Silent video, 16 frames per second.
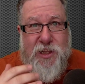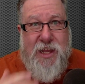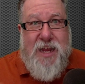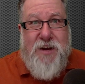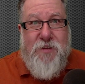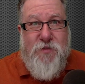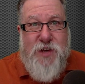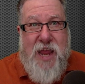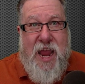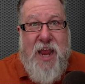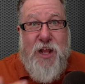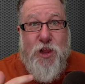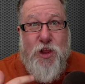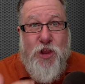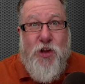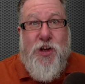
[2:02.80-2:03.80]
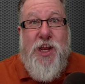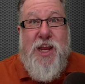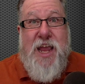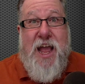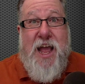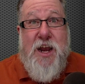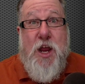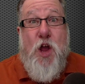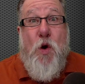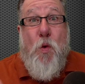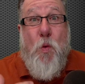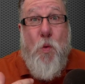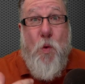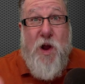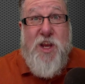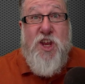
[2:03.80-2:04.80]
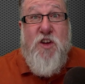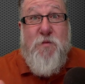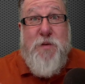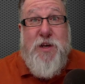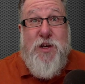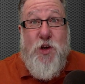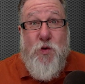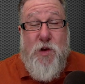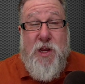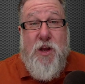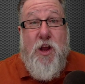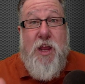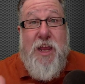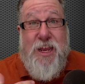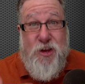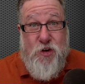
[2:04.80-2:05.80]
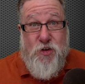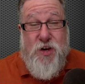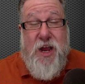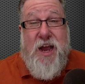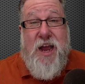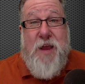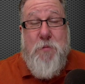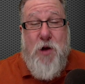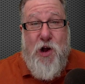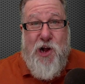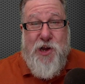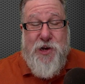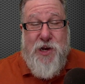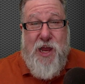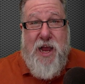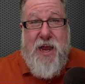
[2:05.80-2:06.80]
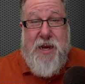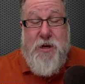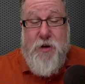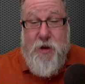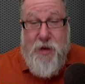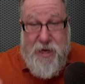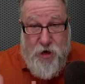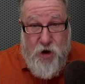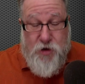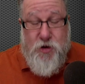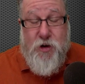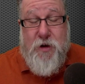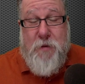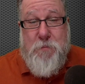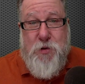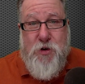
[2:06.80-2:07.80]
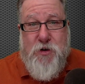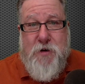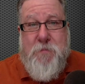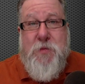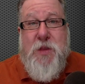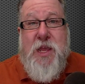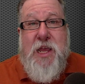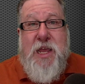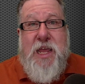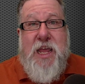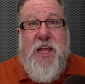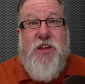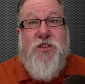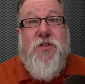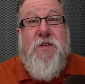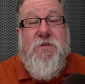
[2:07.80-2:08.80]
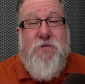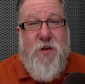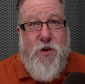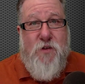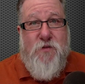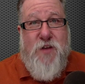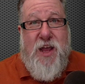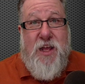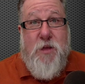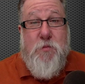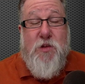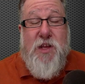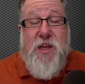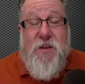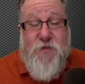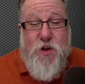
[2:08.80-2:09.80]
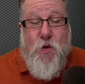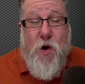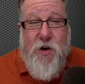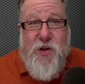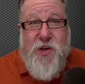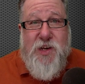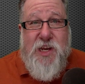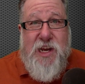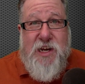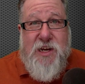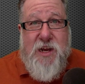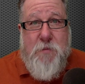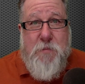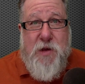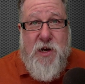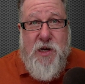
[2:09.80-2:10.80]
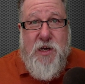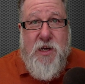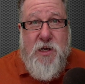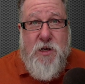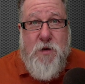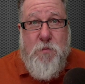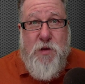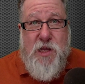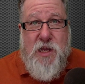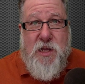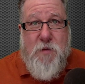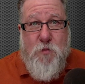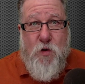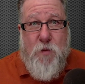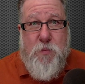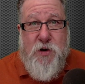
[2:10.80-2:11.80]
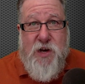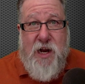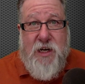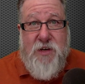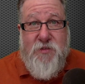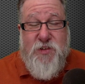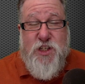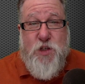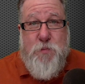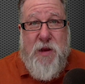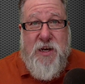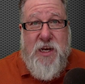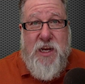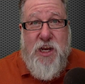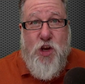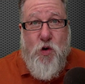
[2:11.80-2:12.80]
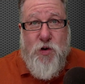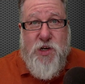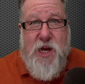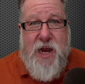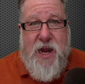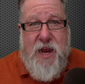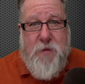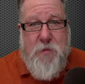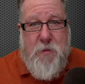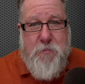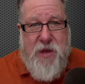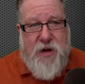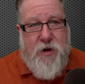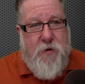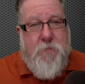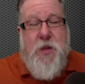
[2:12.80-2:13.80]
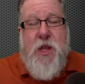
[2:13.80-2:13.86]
light of day, looking at what you've been doing in your time online and on your computer is very valuable if you are indeed committed to being more productive and spending your time better.